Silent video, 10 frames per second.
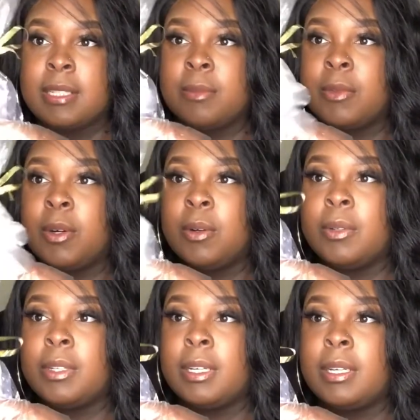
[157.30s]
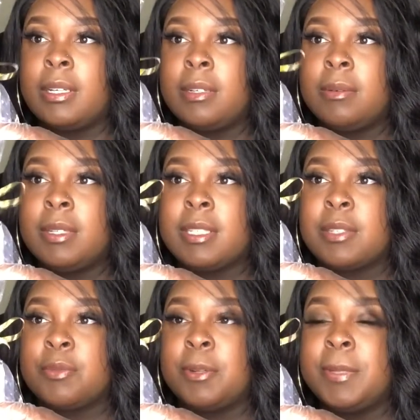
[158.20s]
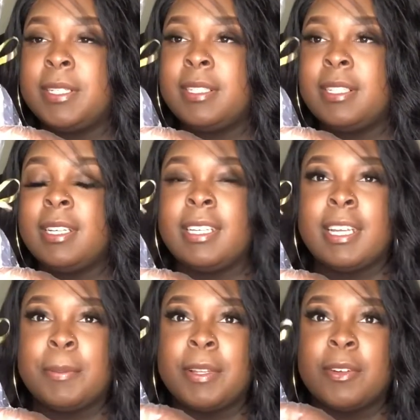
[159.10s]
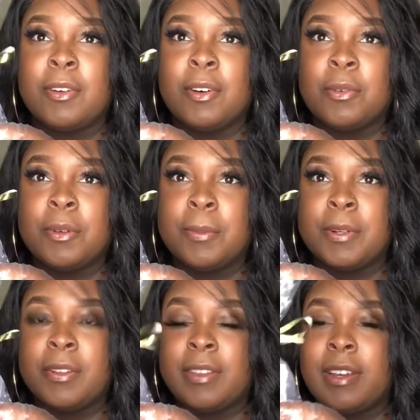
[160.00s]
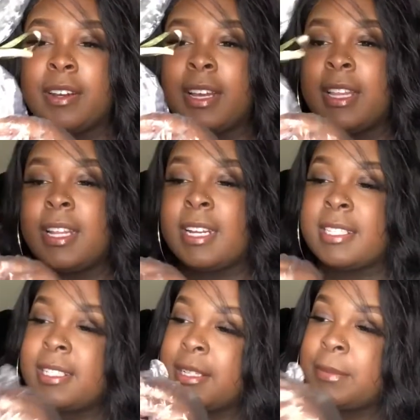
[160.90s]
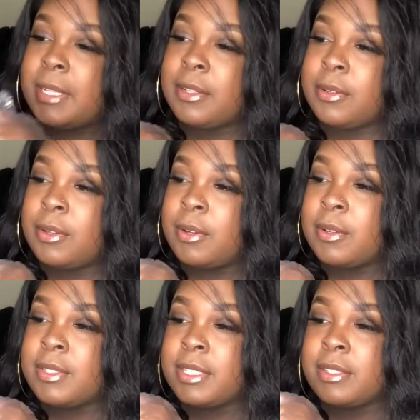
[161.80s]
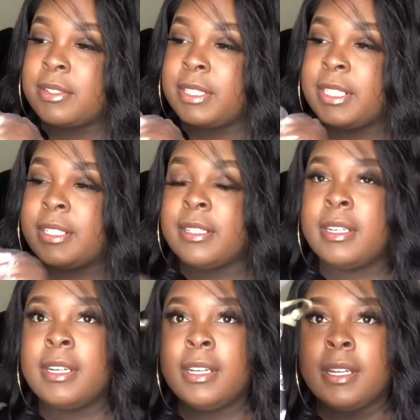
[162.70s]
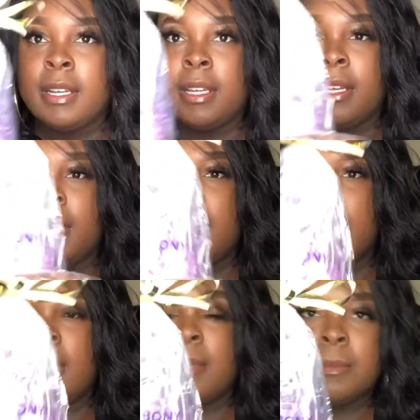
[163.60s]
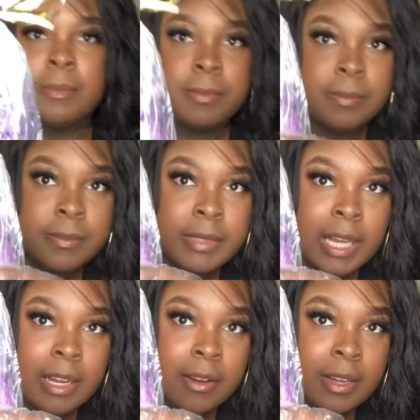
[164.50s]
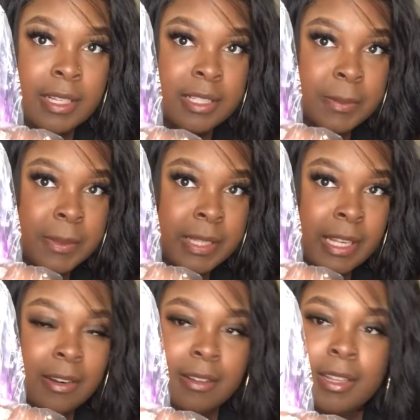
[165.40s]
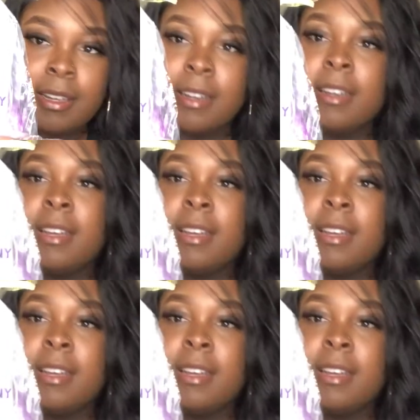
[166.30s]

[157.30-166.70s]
gold, what is this, ribbon? Yeah, I put a little gold ribbon on there, and then I stick my little logo sticker on here. Yeah, I go ahead and just put that on there,